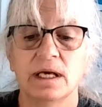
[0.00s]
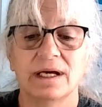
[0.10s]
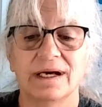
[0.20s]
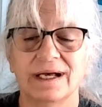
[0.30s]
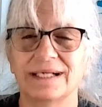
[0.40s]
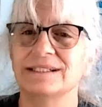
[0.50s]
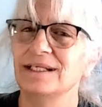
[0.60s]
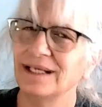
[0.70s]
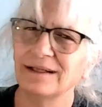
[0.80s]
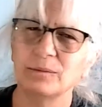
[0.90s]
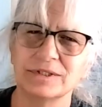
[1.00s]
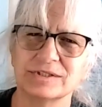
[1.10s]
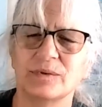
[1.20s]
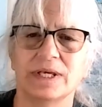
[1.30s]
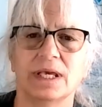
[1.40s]
Like I said, you get a little bit of
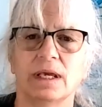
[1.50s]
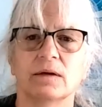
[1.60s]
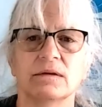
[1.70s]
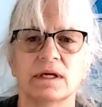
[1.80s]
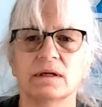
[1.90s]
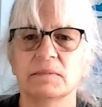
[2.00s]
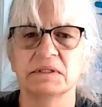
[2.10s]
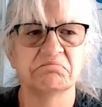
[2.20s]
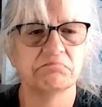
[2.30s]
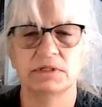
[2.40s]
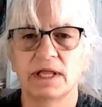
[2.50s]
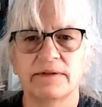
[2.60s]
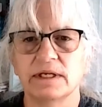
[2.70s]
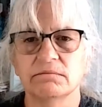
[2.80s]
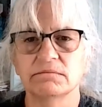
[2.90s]
squeaking here and there, but
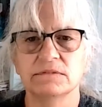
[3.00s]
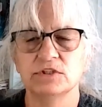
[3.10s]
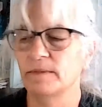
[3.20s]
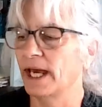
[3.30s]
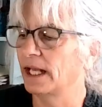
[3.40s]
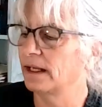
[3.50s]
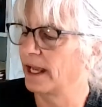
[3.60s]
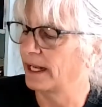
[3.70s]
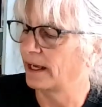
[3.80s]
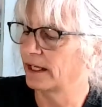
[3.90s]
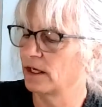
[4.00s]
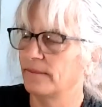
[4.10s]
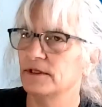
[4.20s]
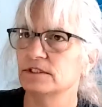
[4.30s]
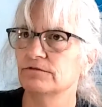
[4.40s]
nothing too bad. And I got
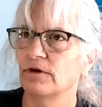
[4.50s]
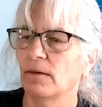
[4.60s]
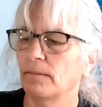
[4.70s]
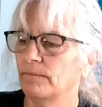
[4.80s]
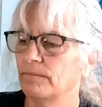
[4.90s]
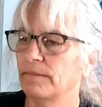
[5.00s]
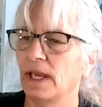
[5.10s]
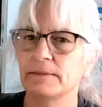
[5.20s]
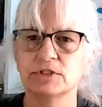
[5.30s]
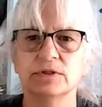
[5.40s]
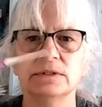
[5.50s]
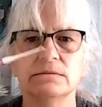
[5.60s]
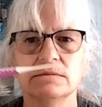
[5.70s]
this from Amazon.ca,